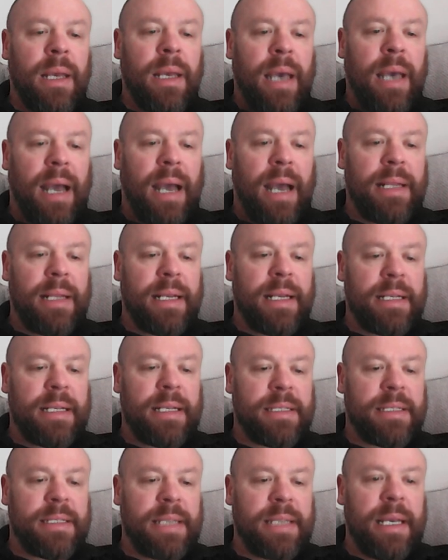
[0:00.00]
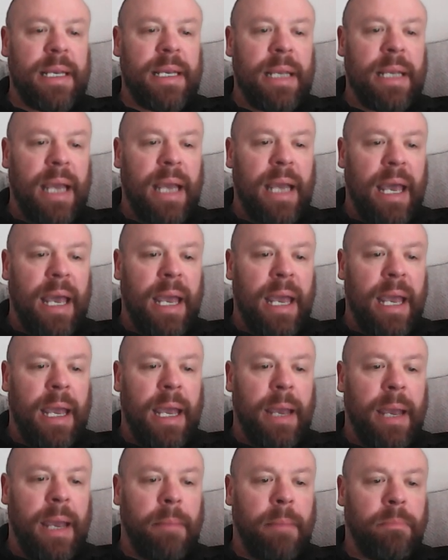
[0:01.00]
and you can see
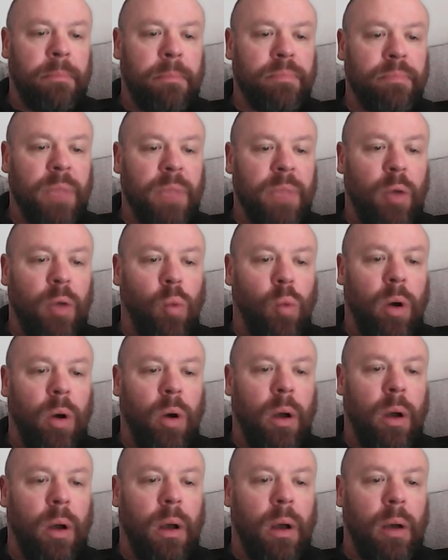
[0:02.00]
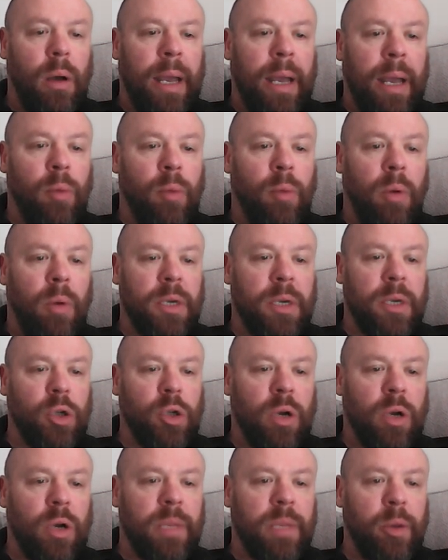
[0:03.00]
um, what uh, what we're
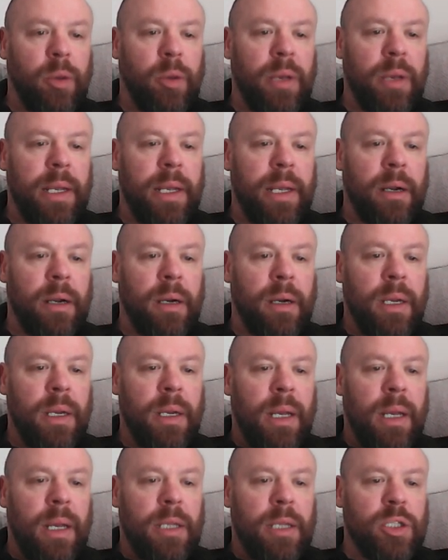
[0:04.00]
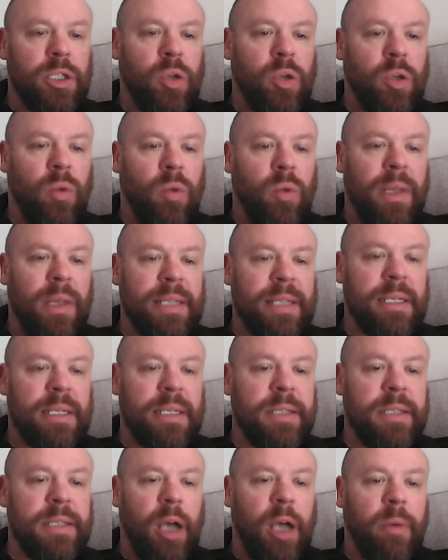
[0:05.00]
talking about here. So this
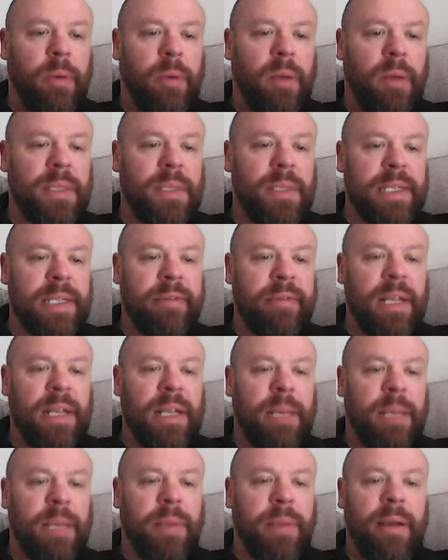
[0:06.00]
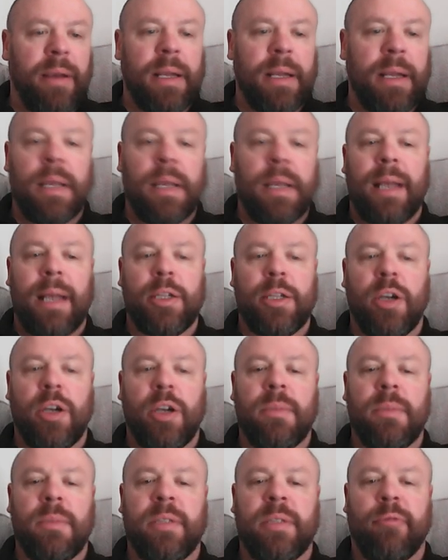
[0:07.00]
is the upcoming seven day period in
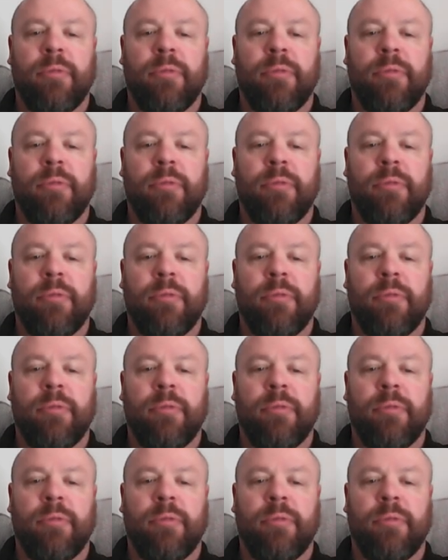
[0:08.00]
terms of